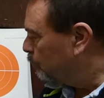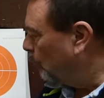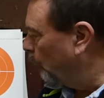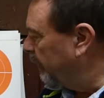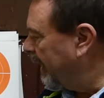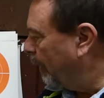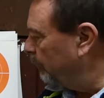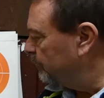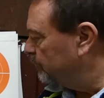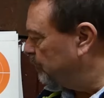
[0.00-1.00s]
So now
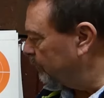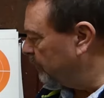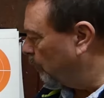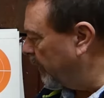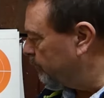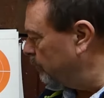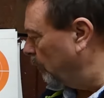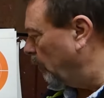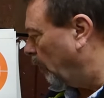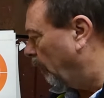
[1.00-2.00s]
it's just a
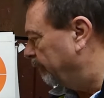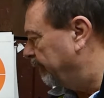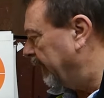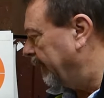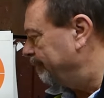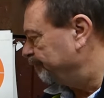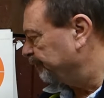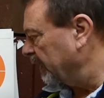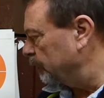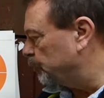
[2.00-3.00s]
question of uh,
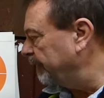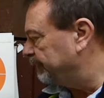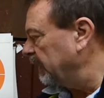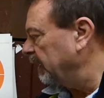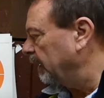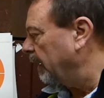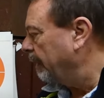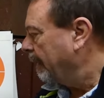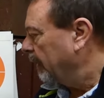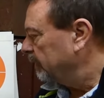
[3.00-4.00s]
shifting
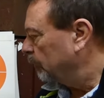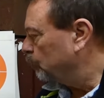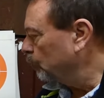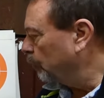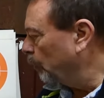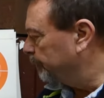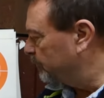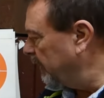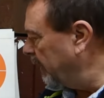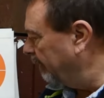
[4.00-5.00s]
the two
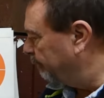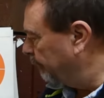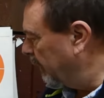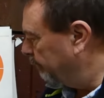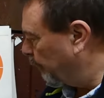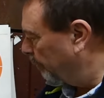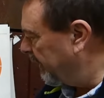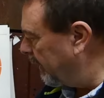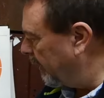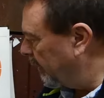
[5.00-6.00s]
groups here uh, from
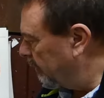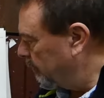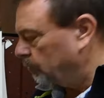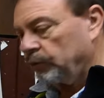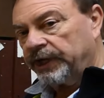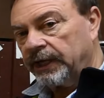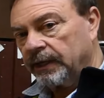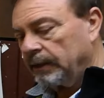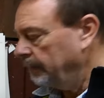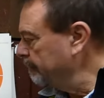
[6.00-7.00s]
here to
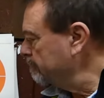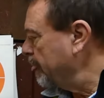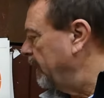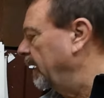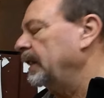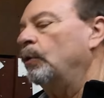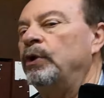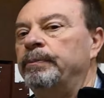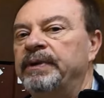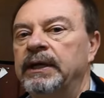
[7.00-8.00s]
here and I
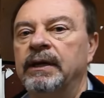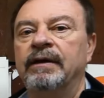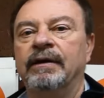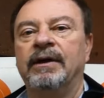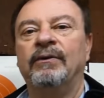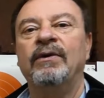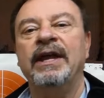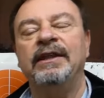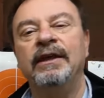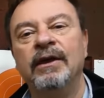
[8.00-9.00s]
will be
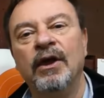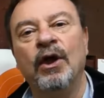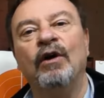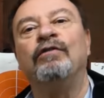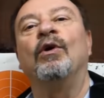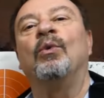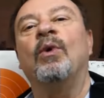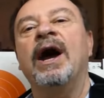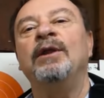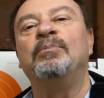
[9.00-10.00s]
ready for
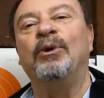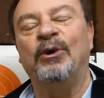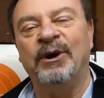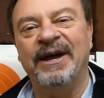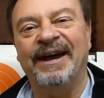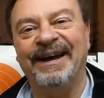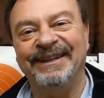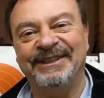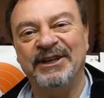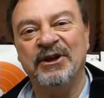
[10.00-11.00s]
wild boar
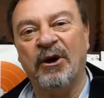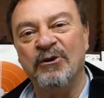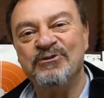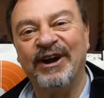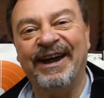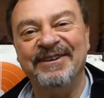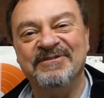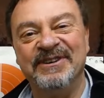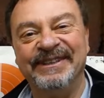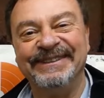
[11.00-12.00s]
hunting on drive.